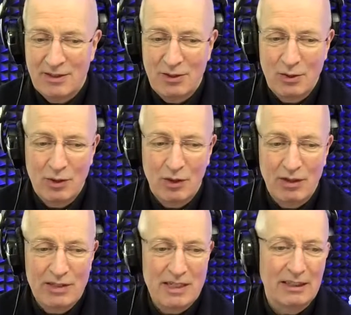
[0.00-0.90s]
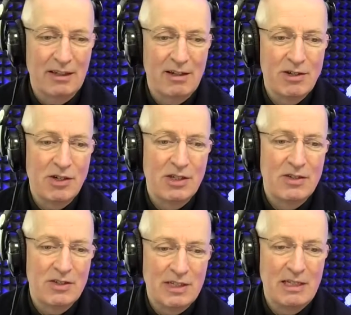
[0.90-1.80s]
to a technology that
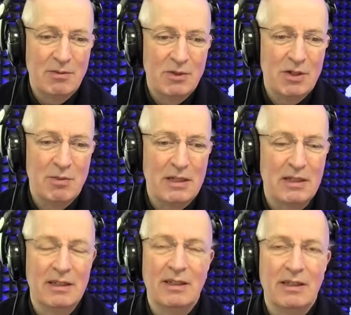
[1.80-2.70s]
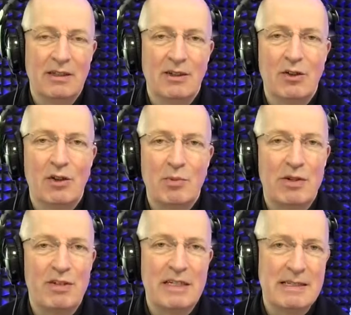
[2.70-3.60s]
seems to be all
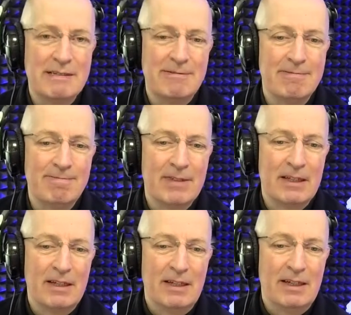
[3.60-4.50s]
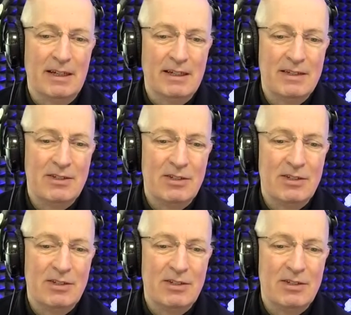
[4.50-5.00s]
pervasive. And